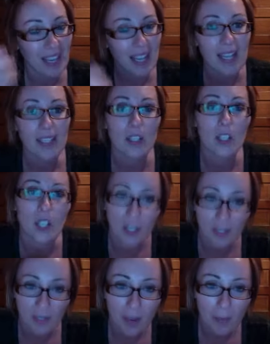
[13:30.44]
and to
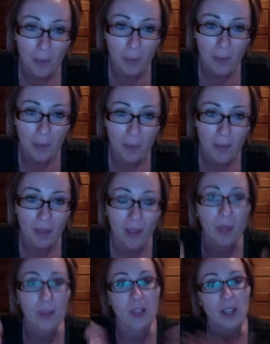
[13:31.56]
share that with people,
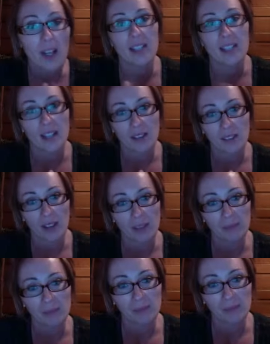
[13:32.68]
they're going to identify.
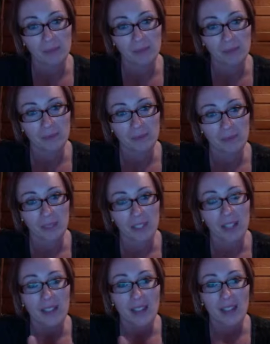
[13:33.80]
Mm-hmm.
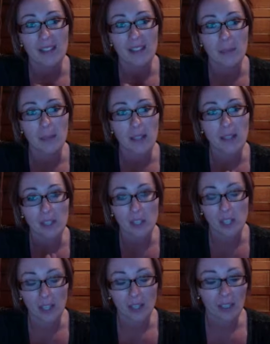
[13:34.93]
That's something to
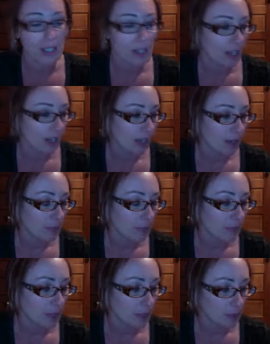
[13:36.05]
share, um,
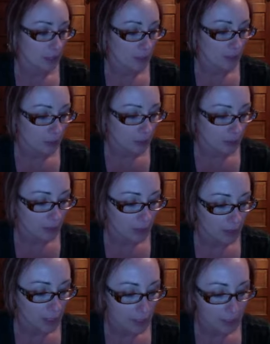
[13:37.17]
you know, in terms of
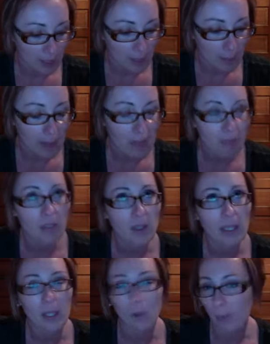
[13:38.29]
share, and it might feel
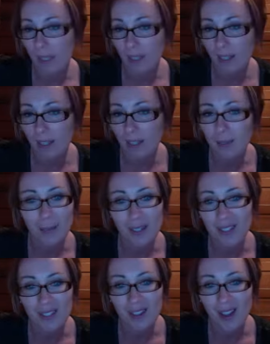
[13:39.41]
like a weakness, but
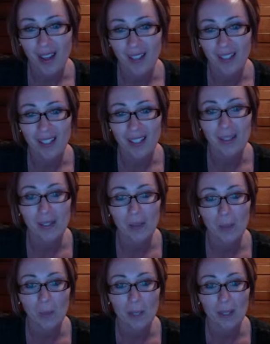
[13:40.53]
it's not. It's it's
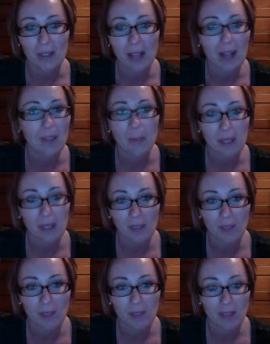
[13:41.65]
a it's everybody
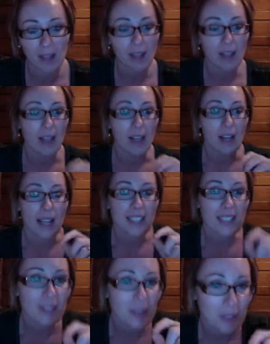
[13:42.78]
feels that. I did
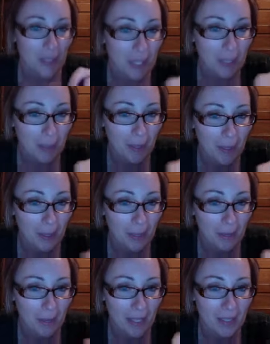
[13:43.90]
a little sneaky peeky with
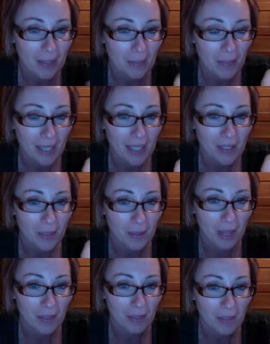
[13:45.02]
the made made to
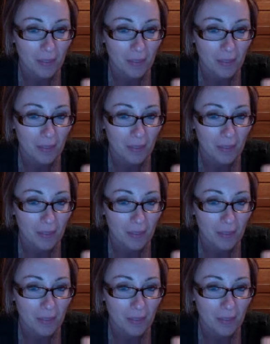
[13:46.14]
crave